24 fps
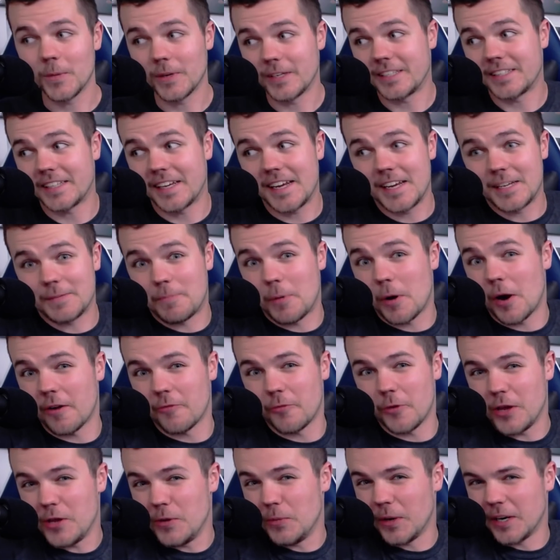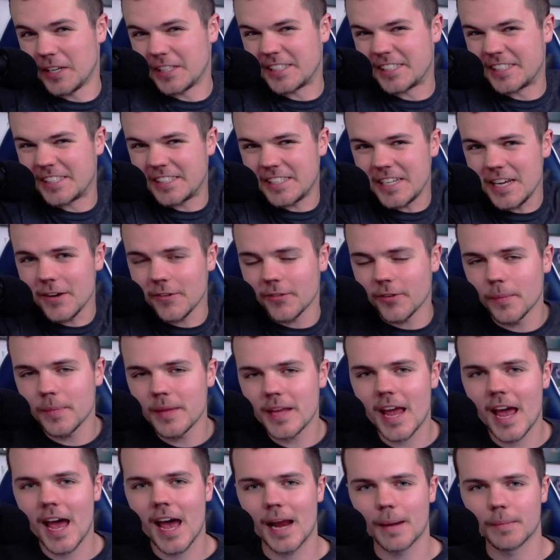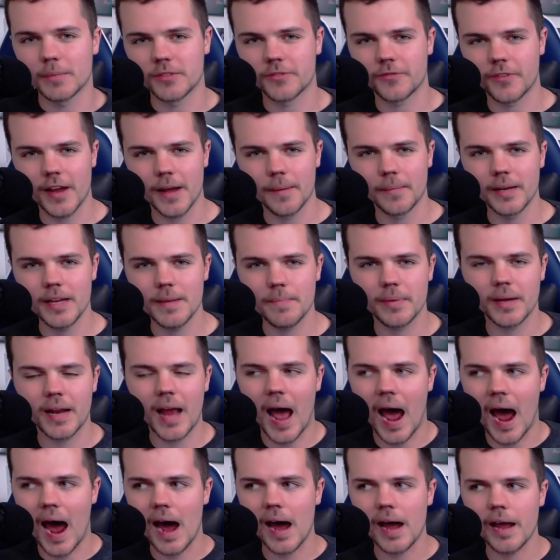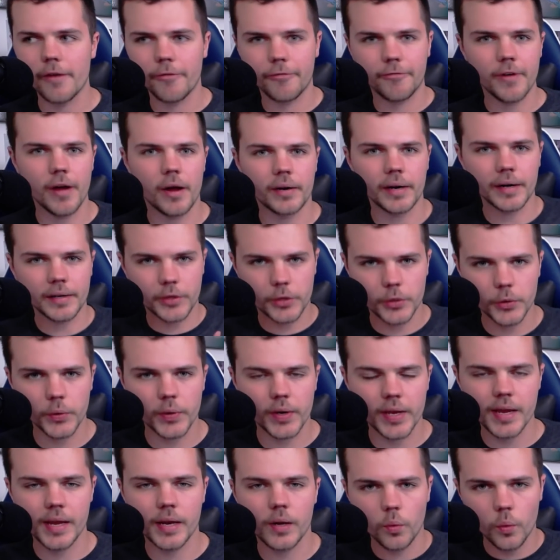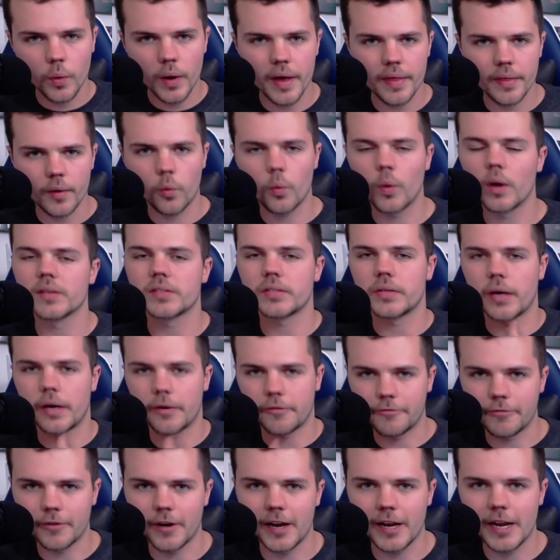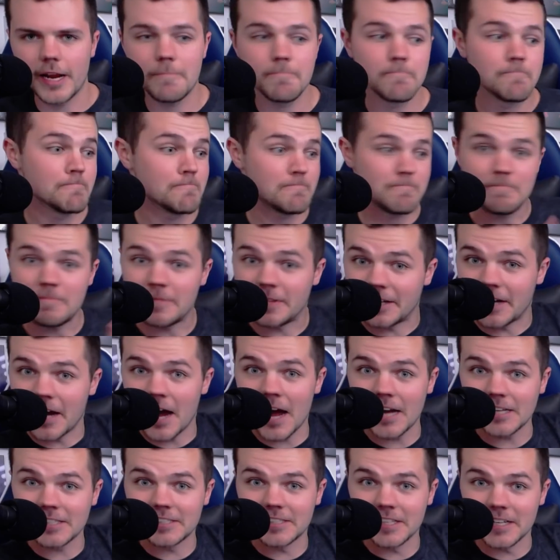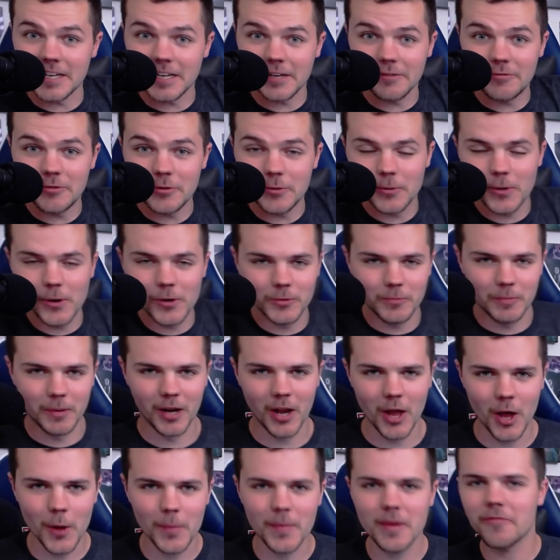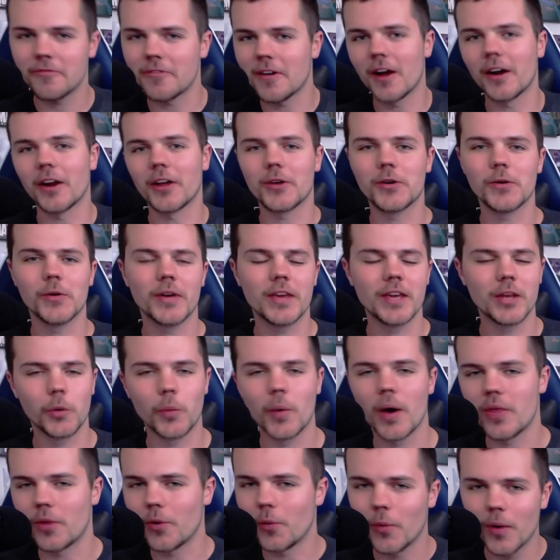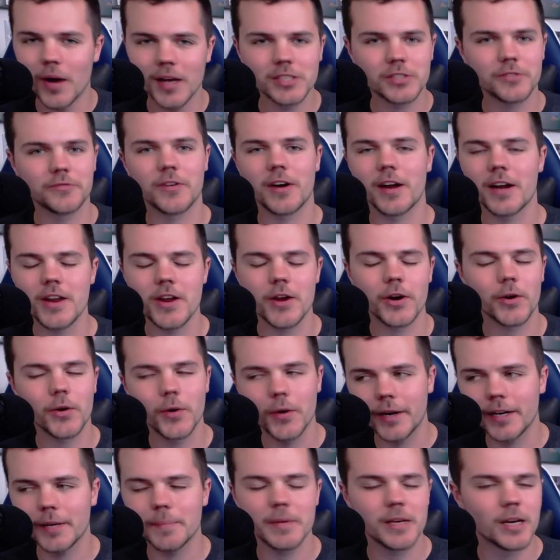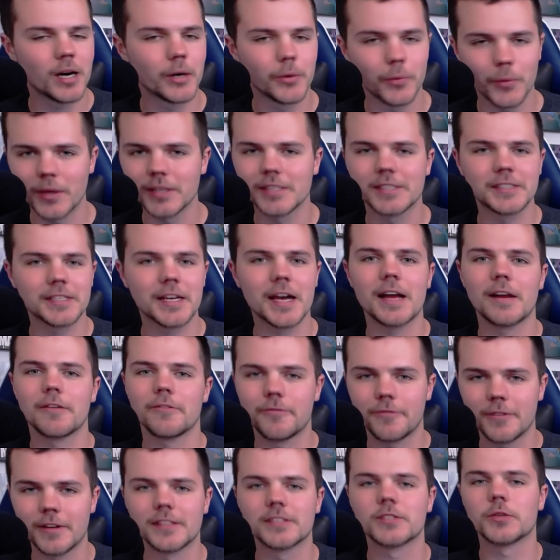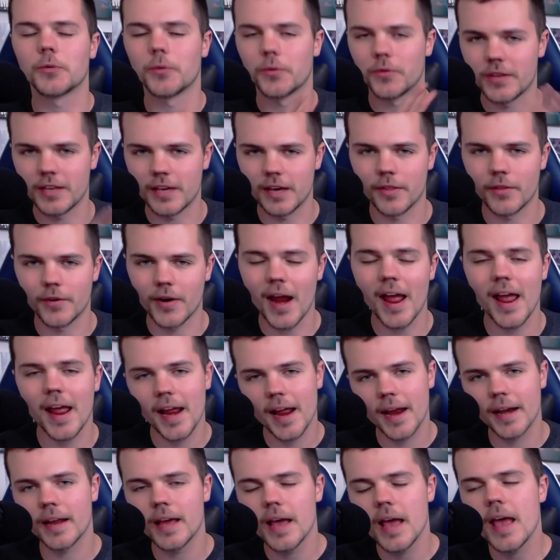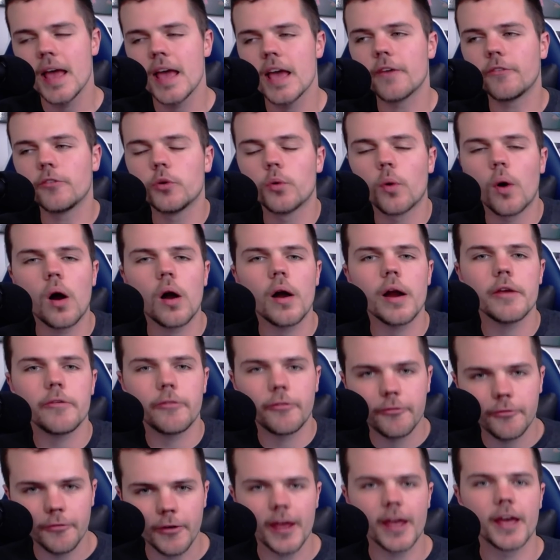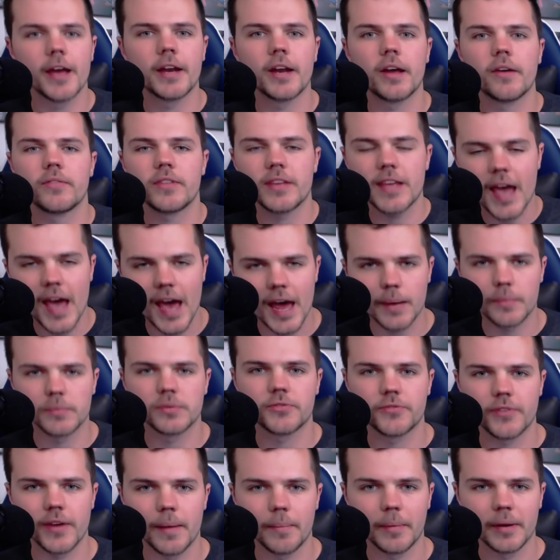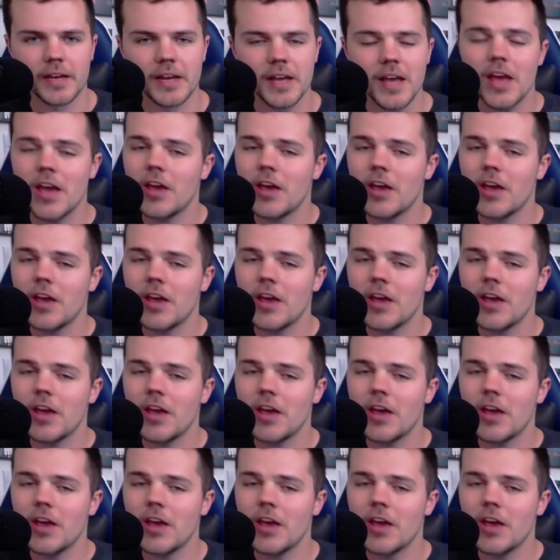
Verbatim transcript: which is, I guess, part of what you want to see from the Addams family, but I found it kooky in a way that was not funny. The guy sitting a few rows below me found it kooky in a way that was funny. You're going to be on one side of the fence or the other. And if you are a fan of the Addams family,